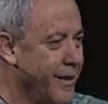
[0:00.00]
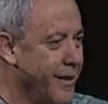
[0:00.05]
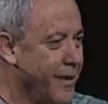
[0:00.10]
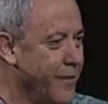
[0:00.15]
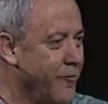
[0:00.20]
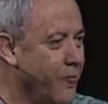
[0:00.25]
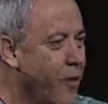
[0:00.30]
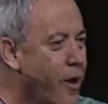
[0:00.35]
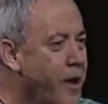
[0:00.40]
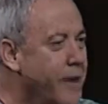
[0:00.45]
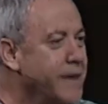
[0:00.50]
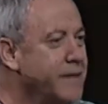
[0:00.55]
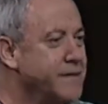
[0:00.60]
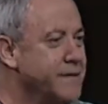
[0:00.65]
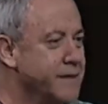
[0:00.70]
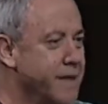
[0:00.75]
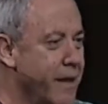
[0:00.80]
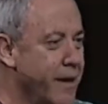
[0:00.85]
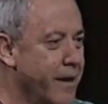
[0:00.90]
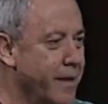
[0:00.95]
And Ronnie
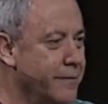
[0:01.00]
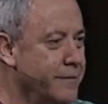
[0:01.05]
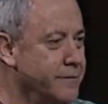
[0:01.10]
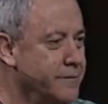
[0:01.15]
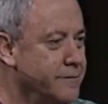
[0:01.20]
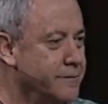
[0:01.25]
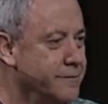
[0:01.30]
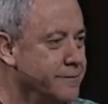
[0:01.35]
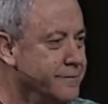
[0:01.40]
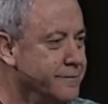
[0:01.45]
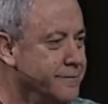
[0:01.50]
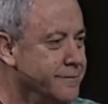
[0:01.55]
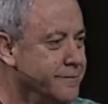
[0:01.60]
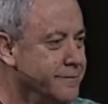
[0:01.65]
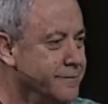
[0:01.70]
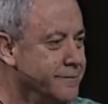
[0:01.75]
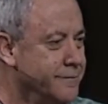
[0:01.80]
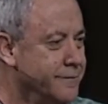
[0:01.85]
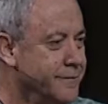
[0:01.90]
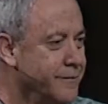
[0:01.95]
said,
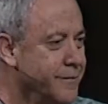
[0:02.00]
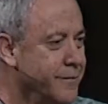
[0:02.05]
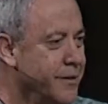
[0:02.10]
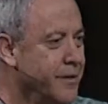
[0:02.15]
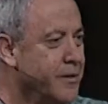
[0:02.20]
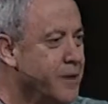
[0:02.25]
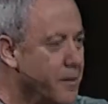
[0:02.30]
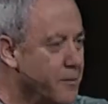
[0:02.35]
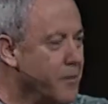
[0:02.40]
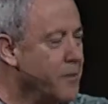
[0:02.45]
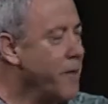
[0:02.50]
Come